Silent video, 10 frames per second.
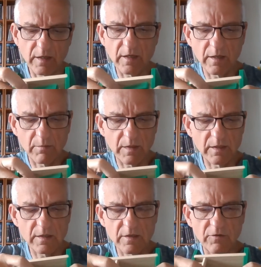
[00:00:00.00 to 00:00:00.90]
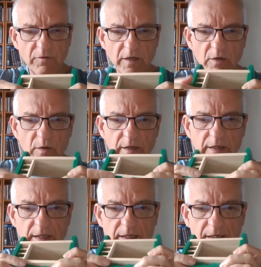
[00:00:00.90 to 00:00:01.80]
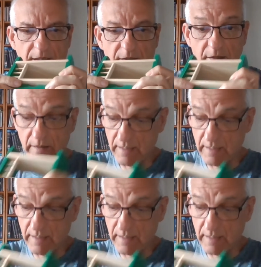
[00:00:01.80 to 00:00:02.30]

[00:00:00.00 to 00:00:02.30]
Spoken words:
it does fit quite neatly under